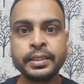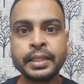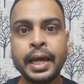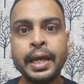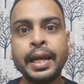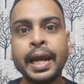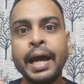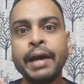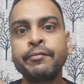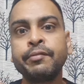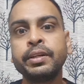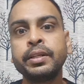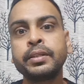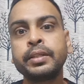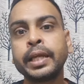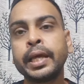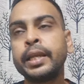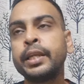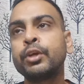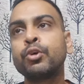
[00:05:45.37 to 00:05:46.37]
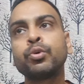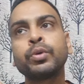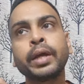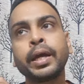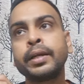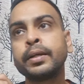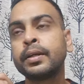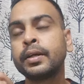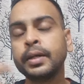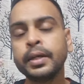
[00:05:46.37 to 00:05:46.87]
and I will tell you
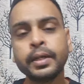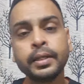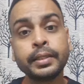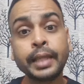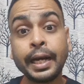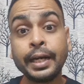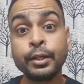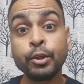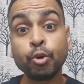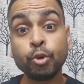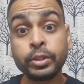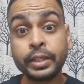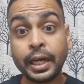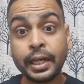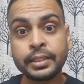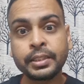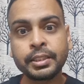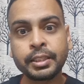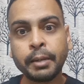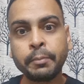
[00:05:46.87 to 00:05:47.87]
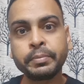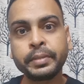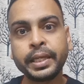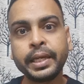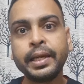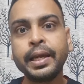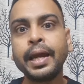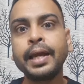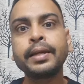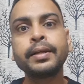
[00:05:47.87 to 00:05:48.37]
that you touch
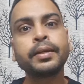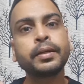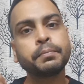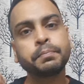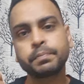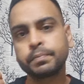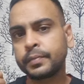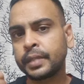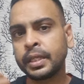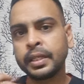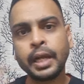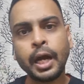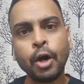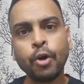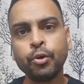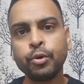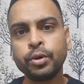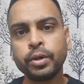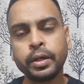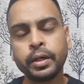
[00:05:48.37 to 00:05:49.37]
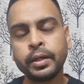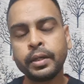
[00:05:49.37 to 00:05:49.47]
something and now